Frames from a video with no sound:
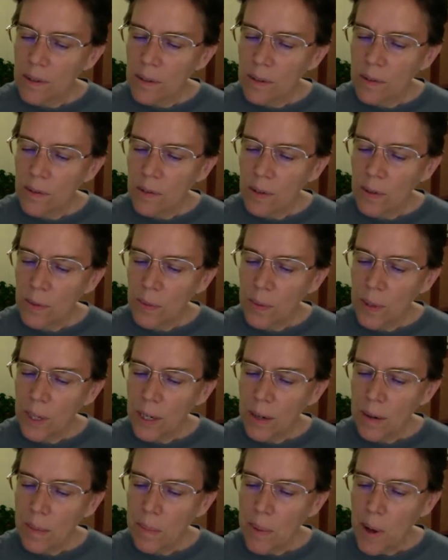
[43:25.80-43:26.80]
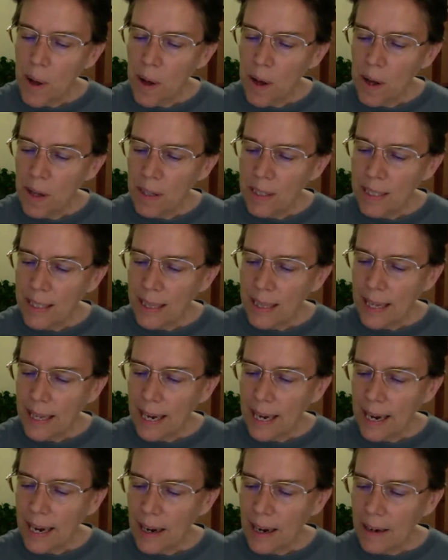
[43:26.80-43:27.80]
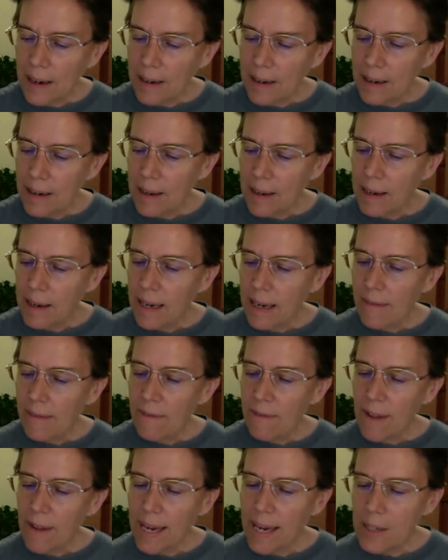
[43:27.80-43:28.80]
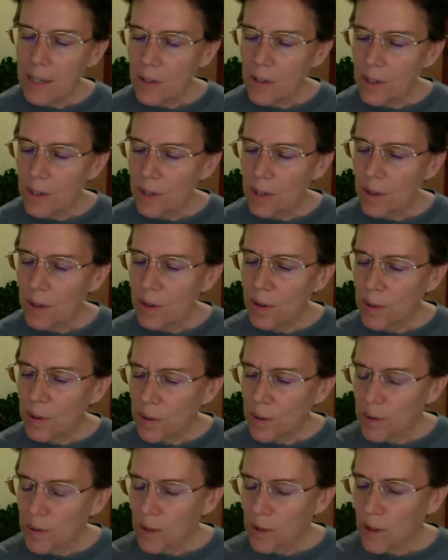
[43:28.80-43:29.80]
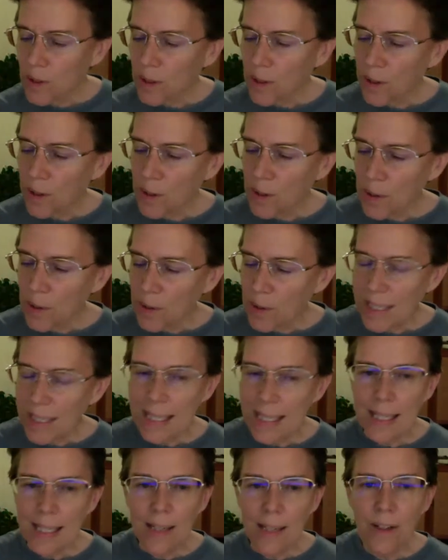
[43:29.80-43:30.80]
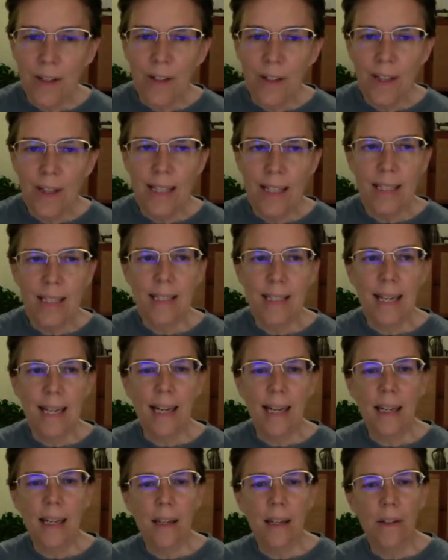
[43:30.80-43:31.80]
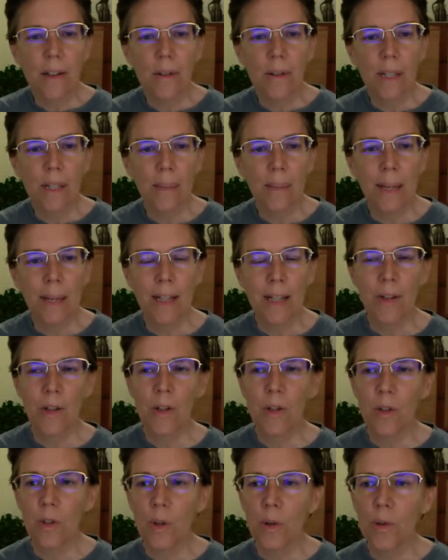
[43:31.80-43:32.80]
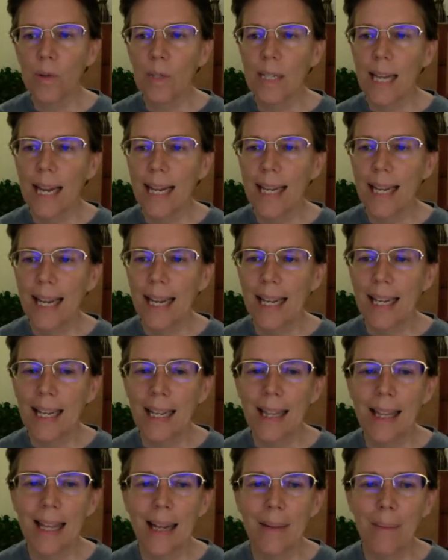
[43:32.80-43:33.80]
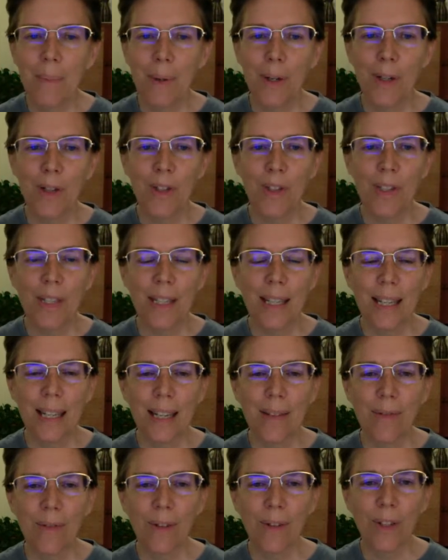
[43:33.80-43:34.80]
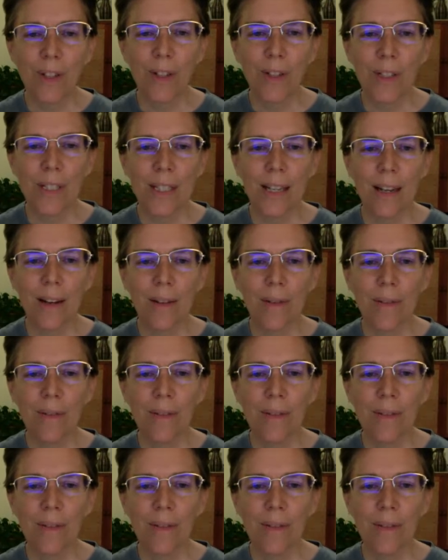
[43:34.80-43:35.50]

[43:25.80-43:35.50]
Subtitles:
So we're going to pause there, and I invite you to consider this second agreement. Don't take anything personally for yourself.